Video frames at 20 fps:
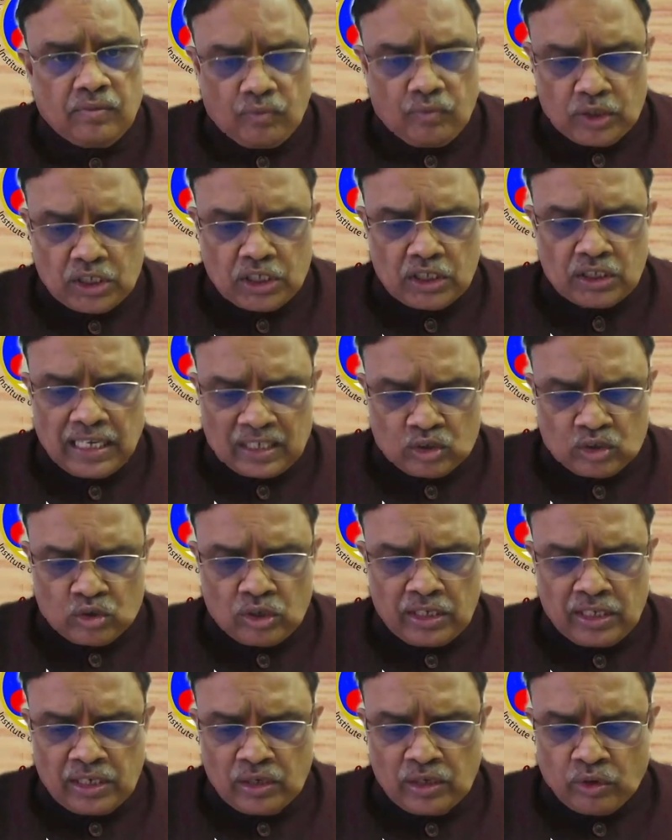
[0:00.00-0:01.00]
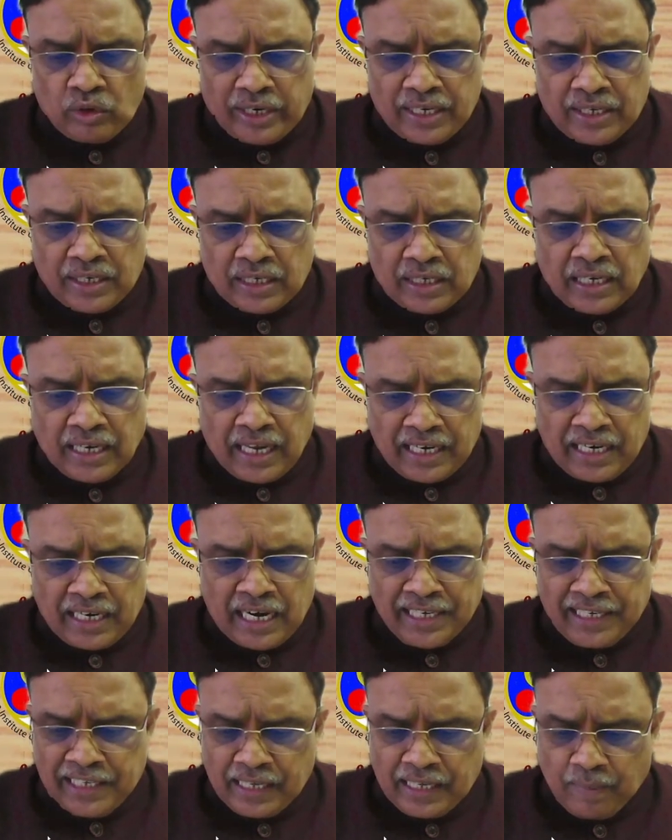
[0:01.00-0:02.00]
which is actually located at
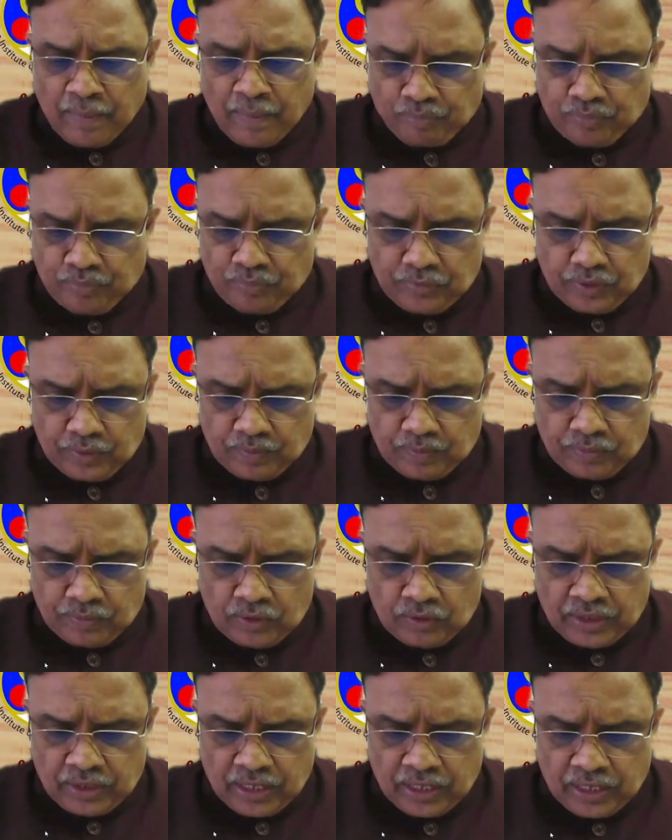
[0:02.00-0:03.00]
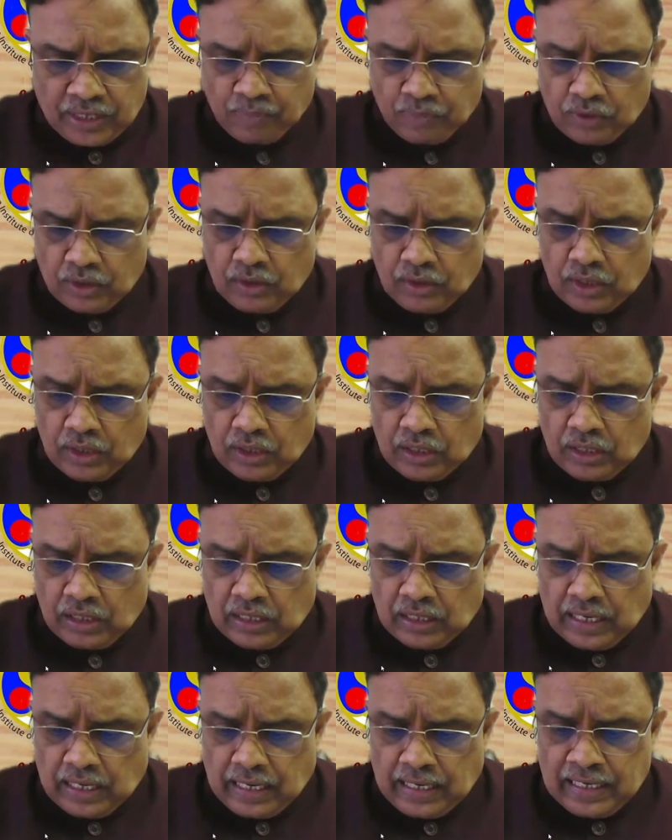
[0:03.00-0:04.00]
NIDM. Okay.
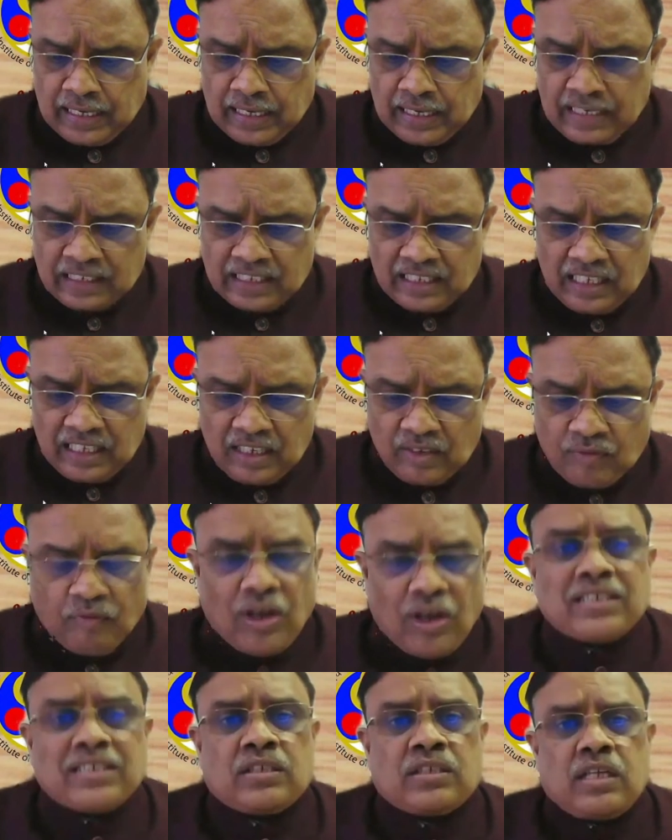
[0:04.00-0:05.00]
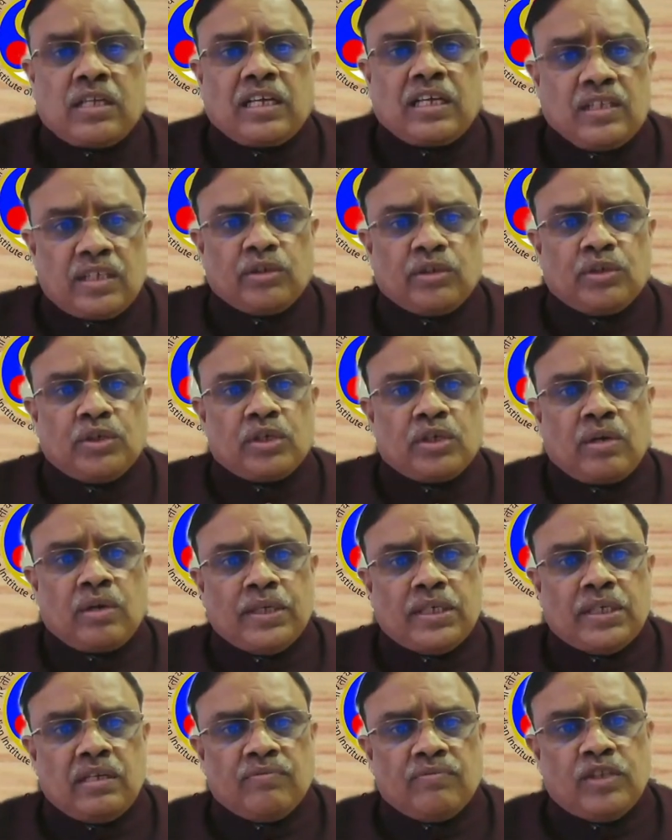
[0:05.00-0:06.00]
And the first executive
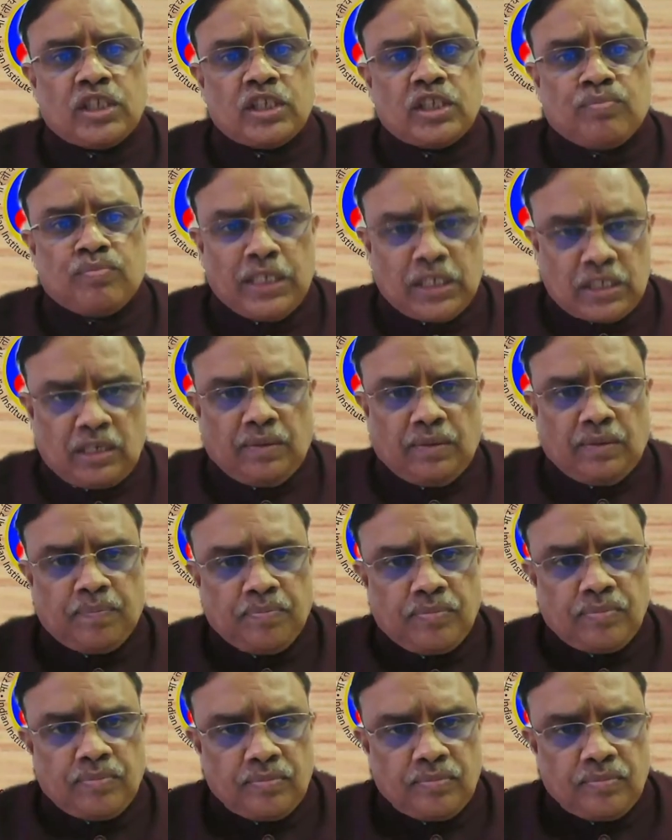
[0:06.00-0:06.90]
committee of this meeting